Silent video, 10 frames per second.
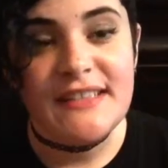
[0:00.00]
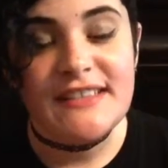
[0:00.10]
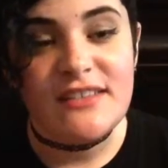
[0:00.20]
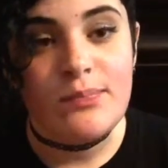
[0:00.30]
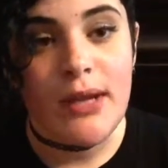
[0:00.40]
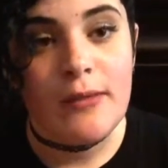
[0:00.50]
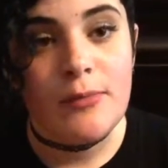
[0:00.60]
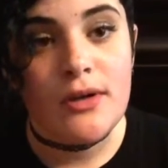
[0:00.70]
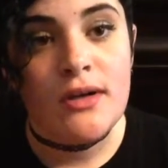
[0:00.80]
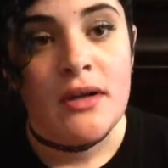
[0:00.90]
piece of
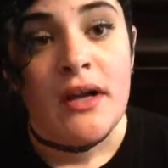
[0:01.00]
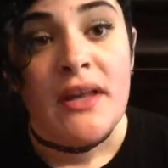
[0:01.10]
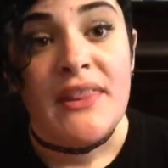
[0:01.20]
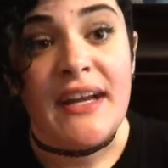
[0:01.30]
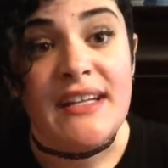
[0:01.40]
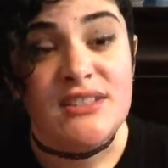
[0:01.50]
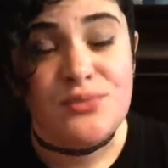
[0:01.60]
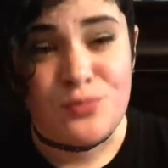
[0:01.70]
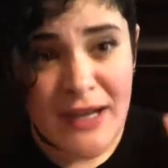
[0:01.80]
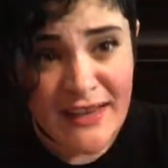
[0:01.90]
paper that
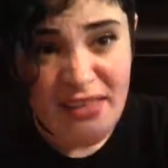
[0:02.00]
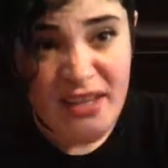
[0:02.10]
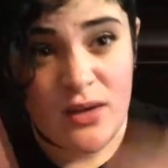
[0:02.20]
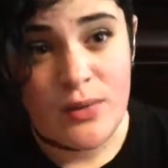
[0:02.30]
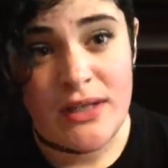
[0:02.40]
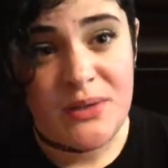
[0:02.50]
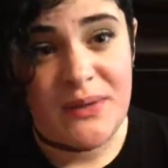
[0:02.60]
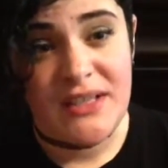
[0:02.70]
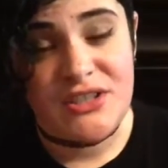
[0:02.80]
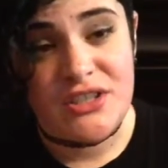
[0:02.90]
is right when
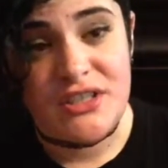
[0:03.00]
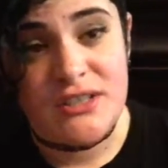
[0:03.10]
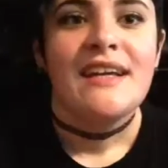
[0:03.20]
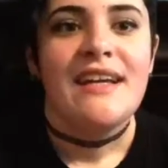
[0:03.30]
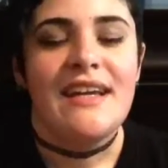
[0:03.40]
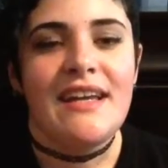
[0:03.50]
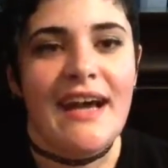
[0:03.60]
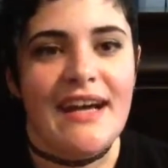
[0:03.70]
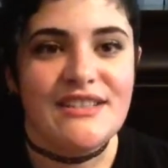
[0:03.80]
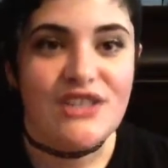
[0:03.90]
you enter. It
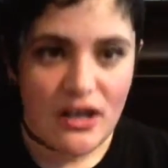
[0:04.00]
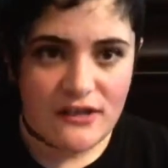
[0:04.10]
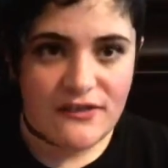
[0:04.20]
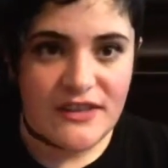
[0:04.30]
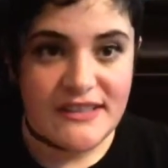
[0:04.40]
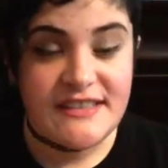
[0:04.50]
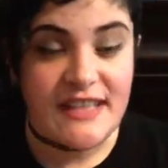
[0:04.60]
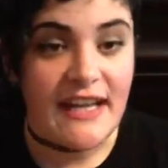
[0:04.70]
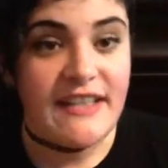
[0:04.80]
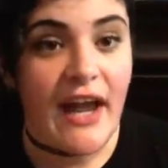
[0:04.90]
has all the
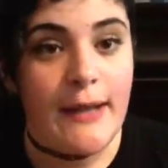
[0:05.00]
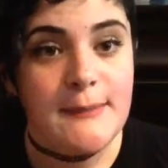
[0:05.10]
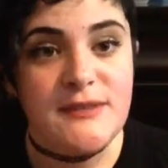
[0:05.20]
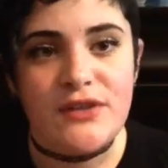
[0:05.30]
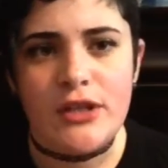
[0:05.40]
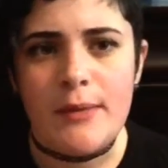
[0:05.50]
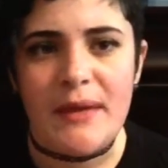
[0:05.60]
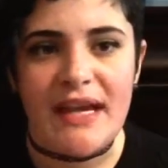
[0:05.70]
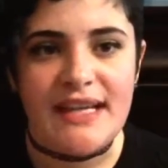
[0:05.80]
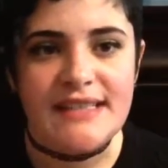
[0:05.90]
set times for the
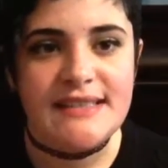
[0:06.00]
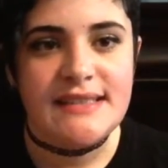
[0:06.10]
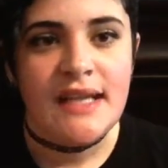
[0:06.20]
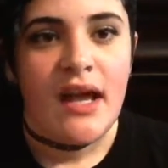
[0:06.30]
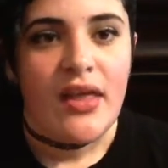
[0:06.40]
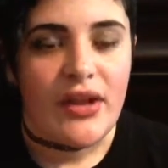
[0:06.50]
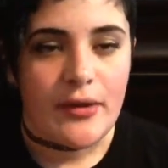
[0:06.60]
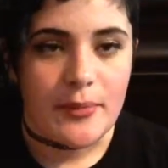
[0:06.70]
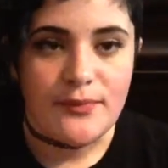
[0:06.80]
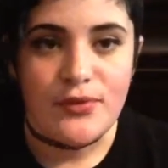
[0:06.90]
bands that
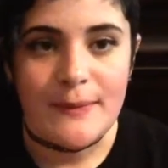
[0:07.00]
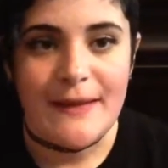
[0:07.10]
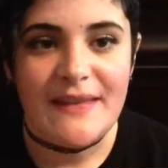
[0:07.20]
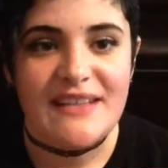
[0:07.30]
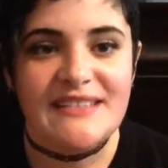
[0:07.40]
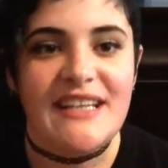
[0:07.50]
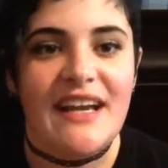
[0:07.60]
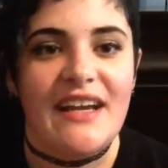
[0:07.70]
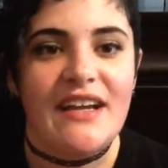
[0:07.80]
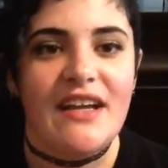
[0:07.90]
are performing that
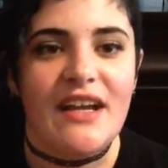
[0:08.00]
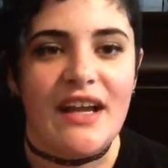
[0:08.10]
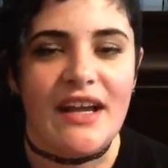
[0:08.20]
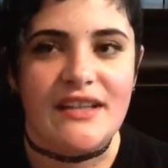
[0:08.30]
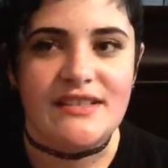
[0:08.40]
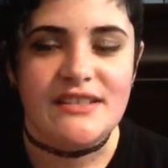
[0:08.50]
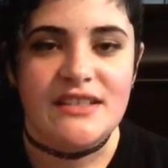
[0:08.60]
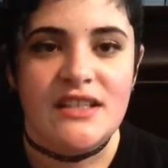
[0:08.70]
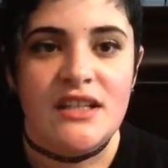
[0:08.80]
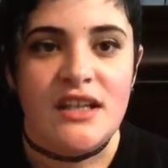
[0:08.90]
day and
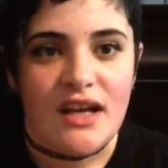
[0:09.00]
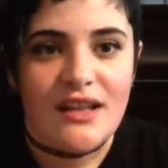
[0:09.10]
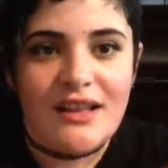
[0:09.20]
a